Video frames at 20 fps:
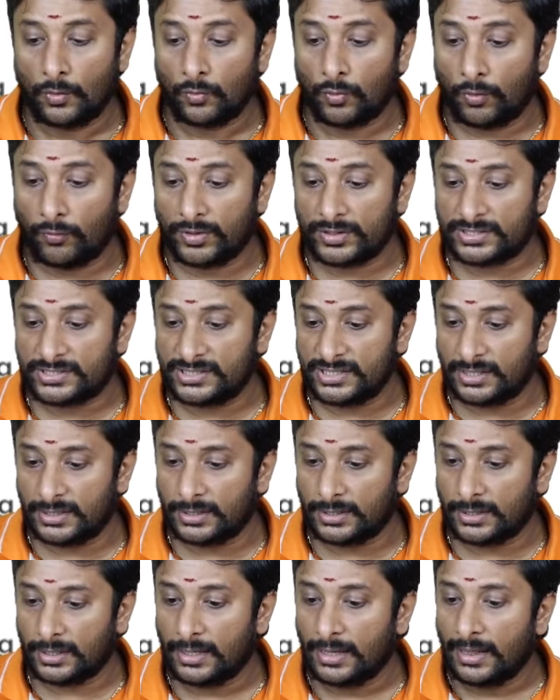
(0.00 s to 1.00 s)
Over
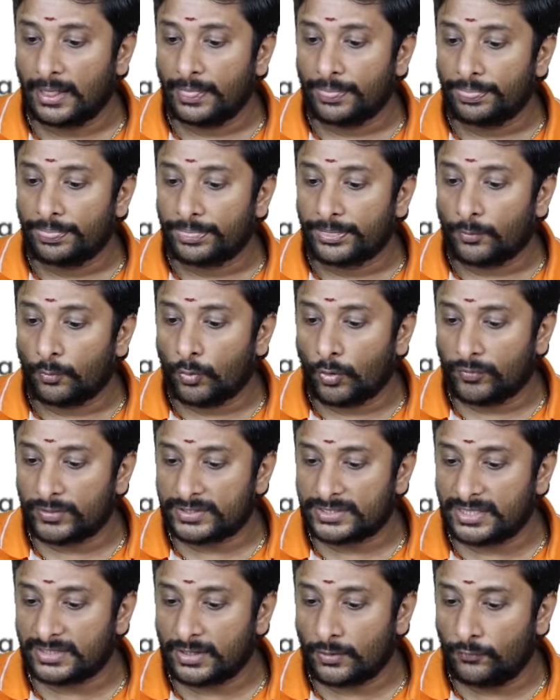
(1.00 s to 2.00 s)
here
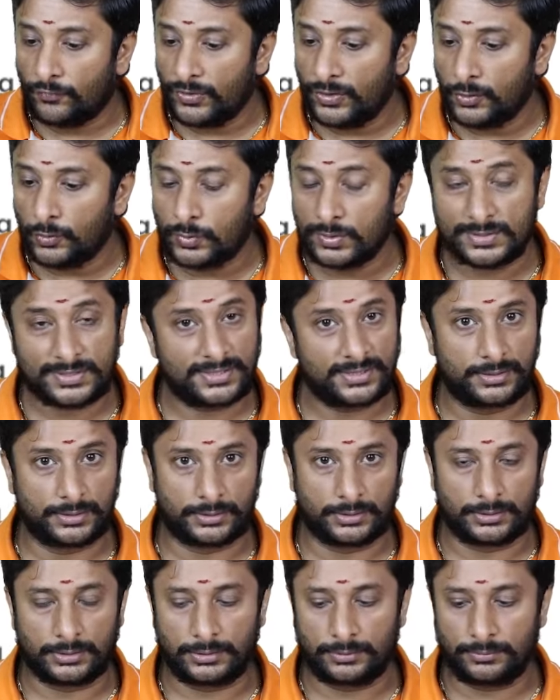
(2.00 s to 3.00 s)
the view is
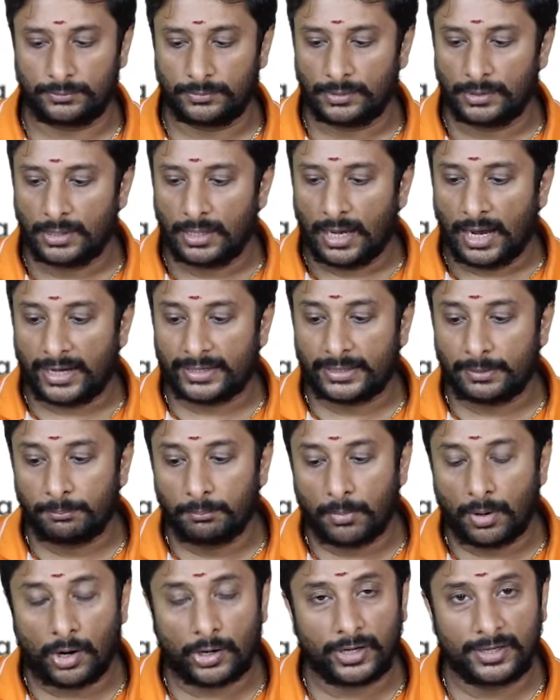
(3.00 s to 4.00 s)
here and the
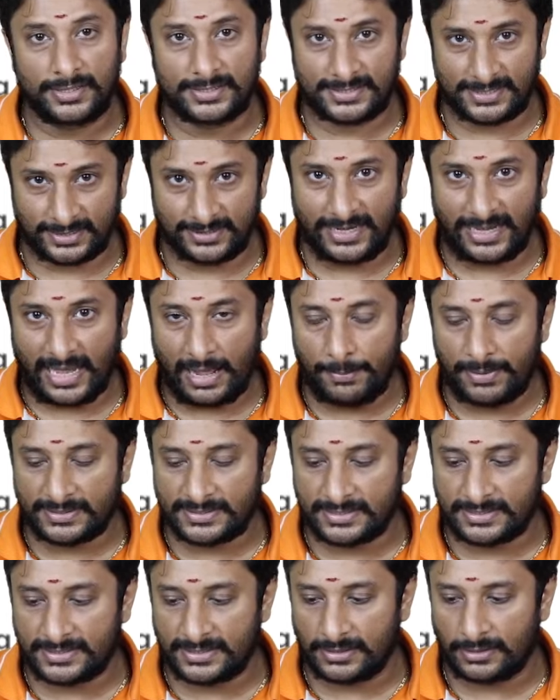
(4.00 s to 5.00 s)
model is here,
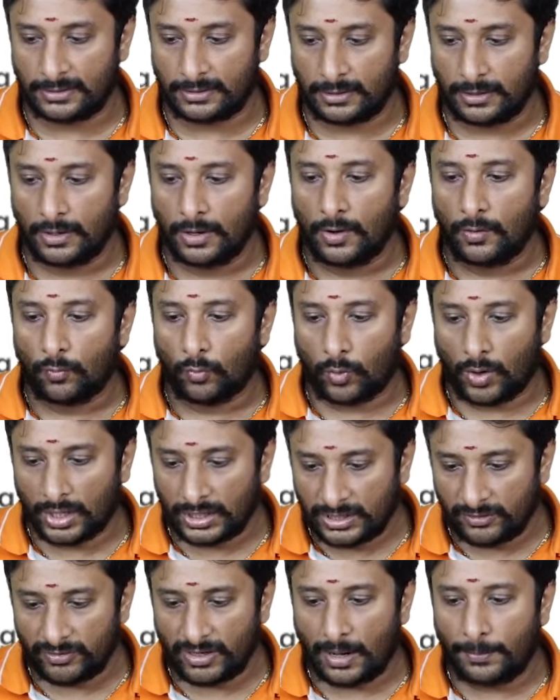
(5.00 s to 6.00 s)
database is here.
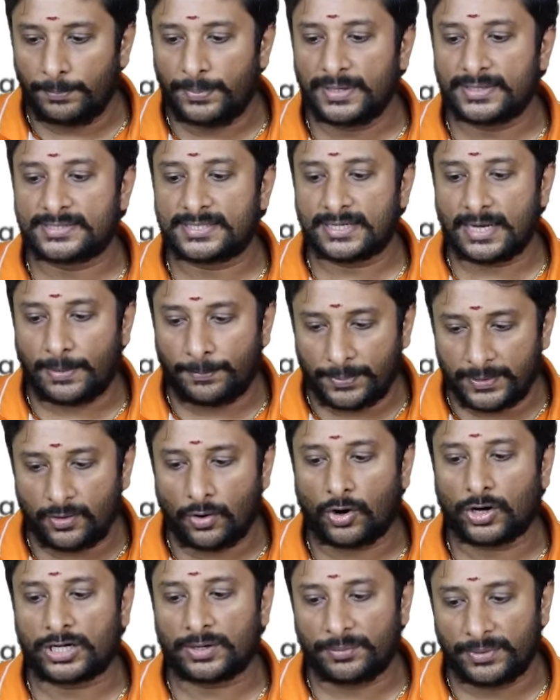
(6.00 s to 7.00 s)
Whatever updates are happening,
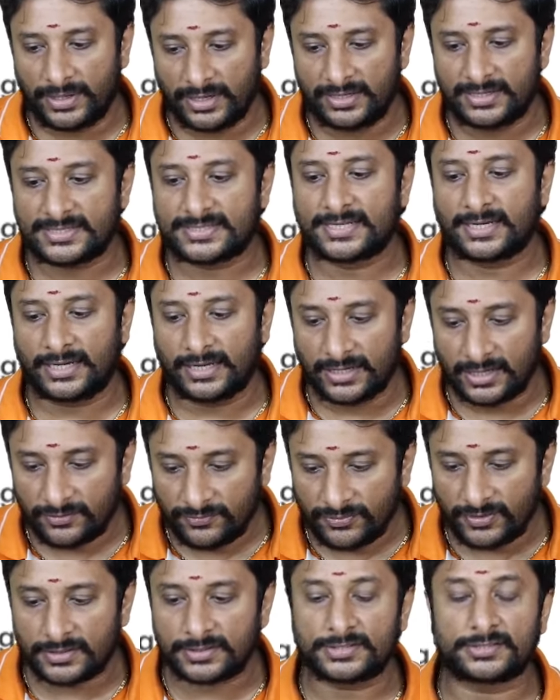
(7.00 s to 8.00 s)
automatically it is getting
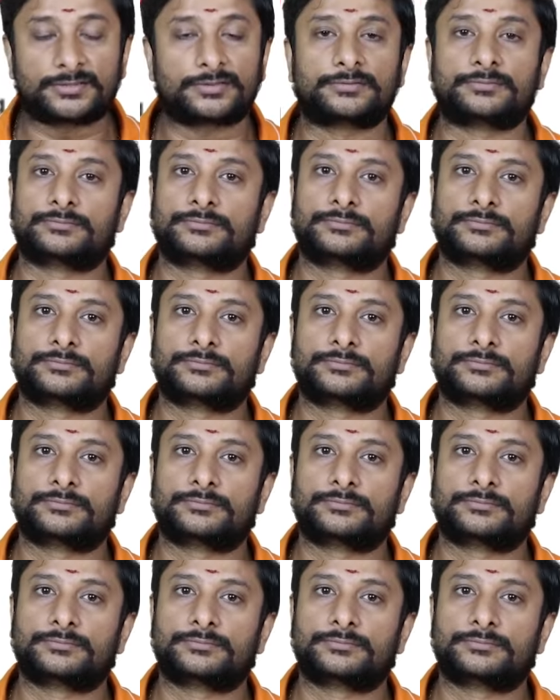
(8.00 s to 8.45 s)
reflected.